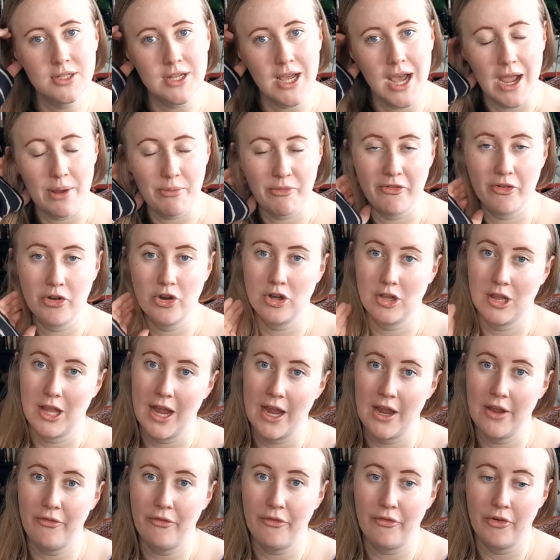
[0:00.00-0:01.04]
time of her
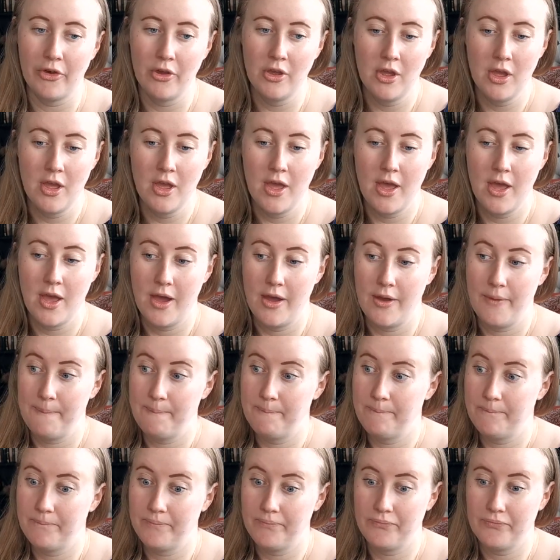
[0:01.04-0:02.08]
life.
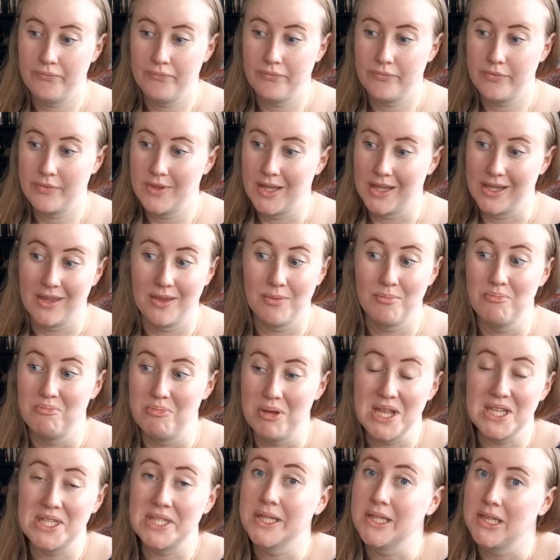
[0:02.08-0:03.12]
Like
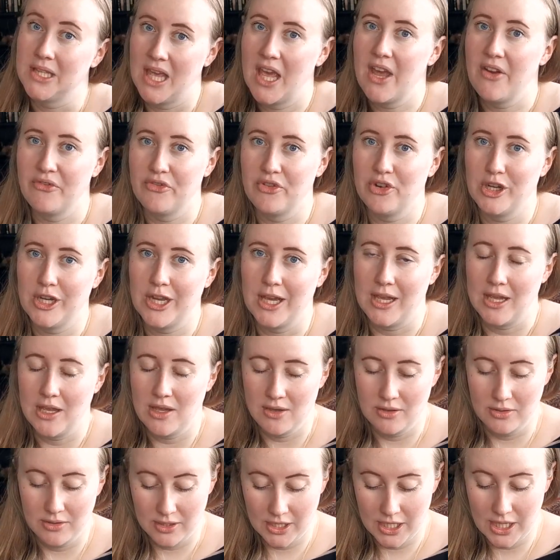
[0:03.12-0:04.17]
basically every
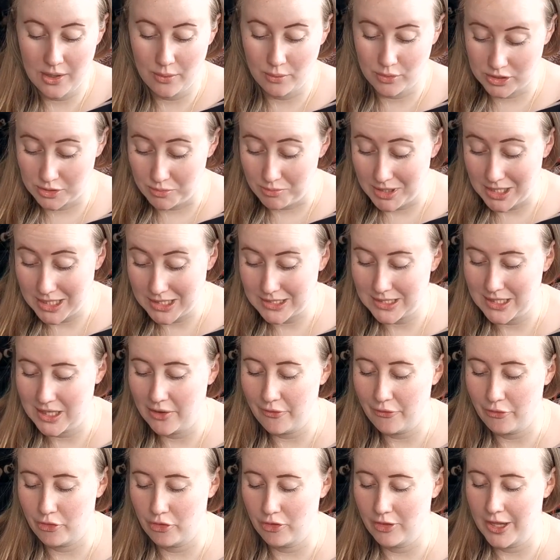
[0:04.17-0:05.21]
day. It was
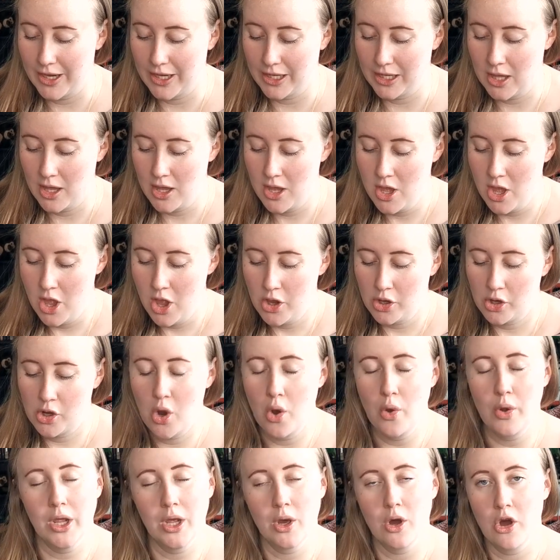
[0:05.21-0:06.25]
amazing for like
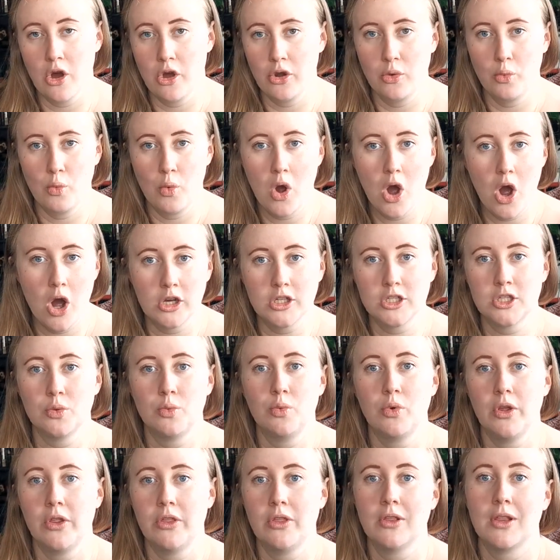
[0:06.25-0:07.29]
going on walks
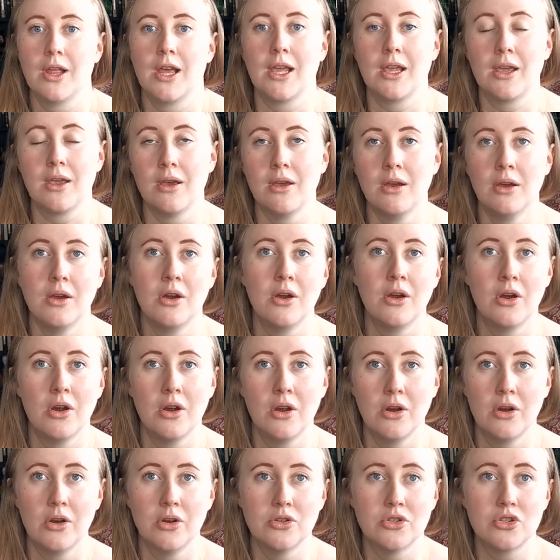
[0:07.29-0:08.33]
with like
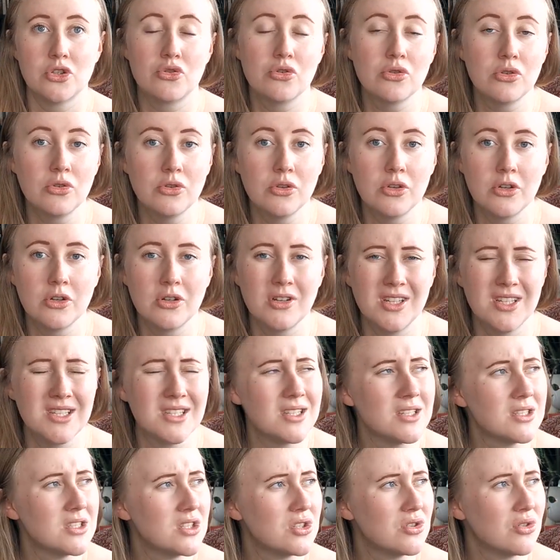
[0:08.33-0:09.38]
her stroller.
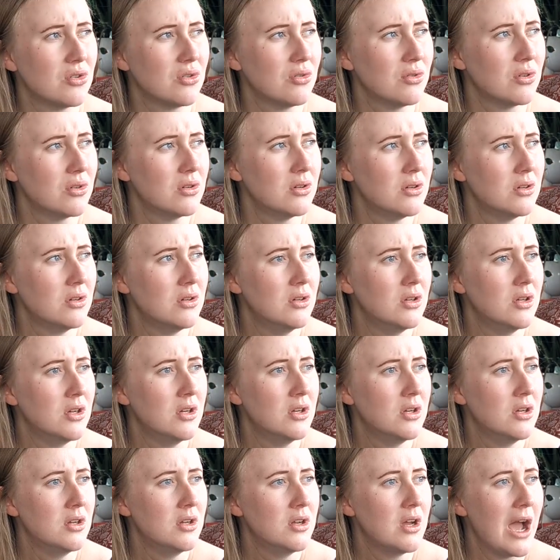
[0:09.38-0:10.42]
Is it stroller?
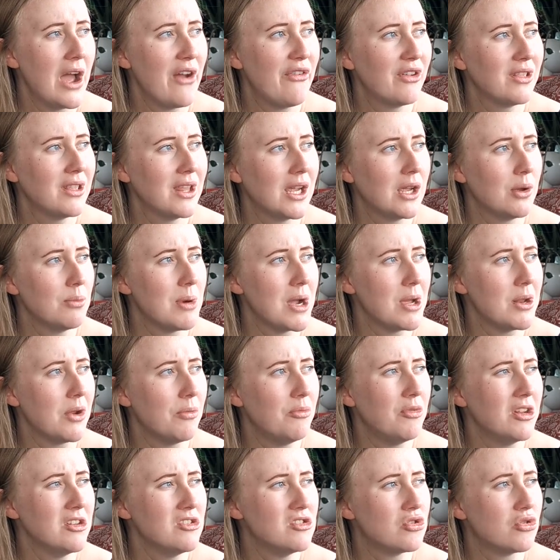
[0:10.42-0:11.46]
I felt like it might
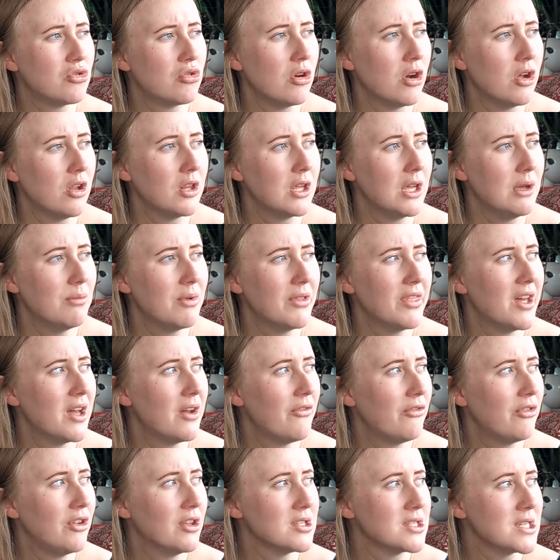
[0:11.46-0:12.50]
have been trolley, but
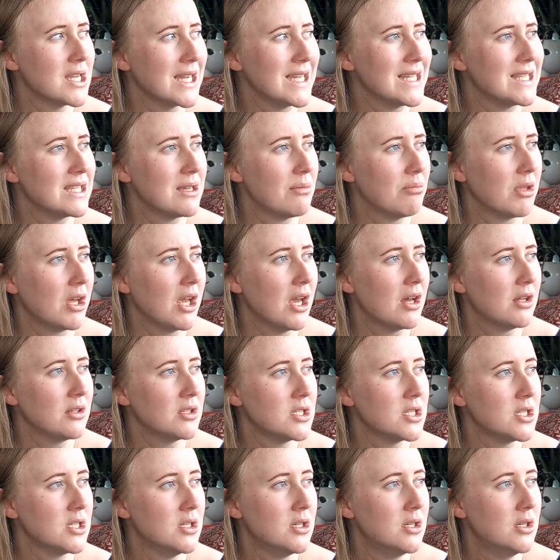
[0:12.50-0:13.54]
that feels like it's something
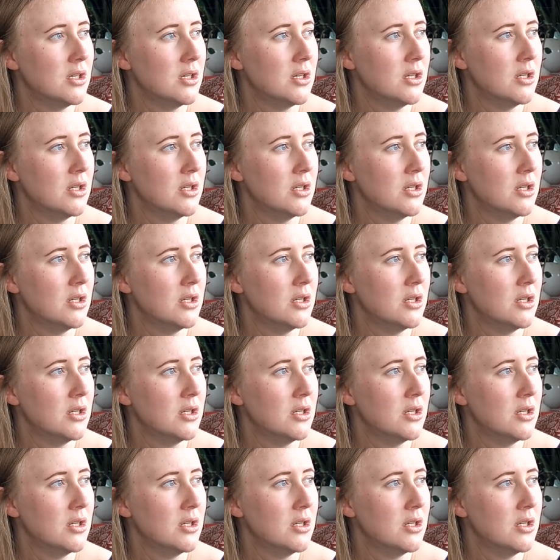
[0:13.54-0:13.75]
else.